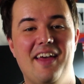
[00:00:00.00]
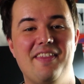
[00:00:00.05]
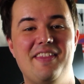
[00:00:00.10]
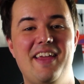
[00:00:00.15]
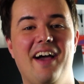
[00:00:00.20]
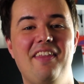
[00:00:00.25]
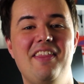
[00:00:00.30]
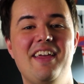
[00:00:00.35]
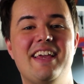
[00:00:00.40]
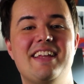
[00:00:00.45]
The
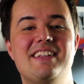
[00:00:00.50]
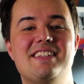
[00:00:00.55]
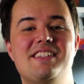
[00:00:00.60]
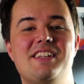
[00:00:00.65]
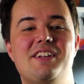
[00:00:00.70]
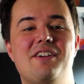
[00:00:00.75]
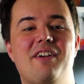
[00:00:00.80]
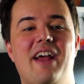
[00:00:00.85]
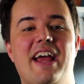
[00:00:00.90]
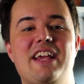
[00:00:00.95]
other
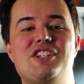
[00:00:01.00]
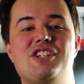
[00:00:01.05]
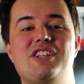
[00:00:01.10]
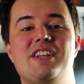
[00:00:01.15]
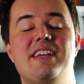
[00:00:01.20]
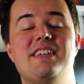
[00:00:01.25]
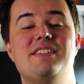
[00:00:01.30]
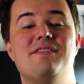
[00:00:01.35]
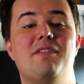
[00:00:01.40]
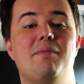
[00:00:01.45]
consideration
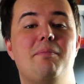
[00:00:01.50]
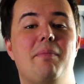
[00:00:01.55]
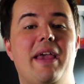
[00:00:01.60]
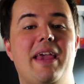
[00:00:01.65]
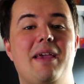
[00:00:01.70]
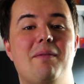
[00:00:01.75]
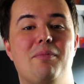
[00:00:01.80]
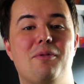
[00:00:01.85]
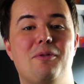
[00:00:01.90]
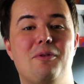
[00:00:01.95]
is for
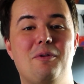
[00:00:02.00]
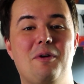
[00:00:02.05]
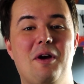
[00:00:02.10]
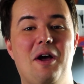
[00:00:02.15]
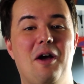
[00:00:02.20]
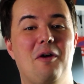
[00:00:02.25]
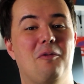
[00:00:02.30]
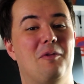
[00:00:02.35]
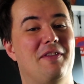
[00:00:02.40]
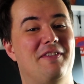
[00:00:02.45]
people
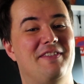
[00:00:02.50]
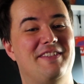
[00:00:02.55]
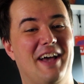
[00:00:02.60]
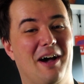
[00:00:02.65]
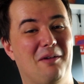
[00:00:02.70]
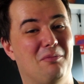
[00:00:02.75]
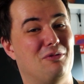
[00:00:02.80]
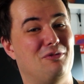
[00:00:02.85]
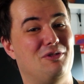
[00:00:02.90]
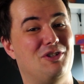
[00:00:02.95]
with
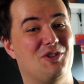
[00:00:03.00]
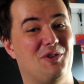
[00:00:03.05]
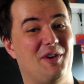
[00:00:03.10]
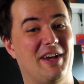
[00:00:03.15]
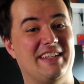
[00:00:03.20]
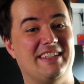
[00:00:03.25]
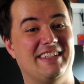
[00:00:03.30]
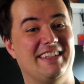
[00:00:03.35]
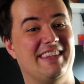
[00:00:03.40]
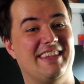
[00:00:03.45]
double
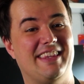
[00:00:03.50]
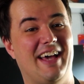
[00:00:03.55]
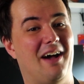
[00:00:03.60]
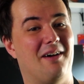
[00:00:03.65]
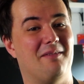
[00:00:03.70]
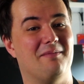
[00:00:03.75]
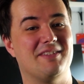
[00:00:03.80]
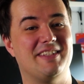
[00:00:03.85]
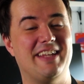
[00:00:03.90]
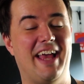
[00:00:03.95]
jointed thumbs.